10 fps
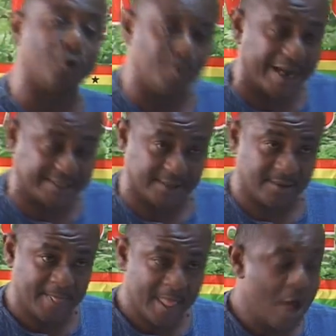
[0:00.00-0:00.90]
food prices.
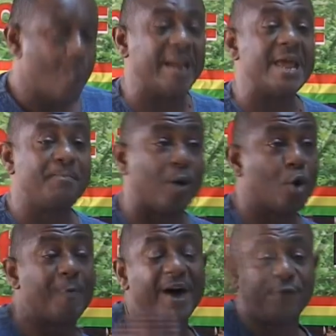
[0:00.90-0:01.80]
When
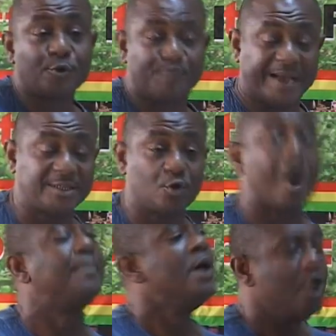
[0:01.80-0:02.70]
global food prices go up,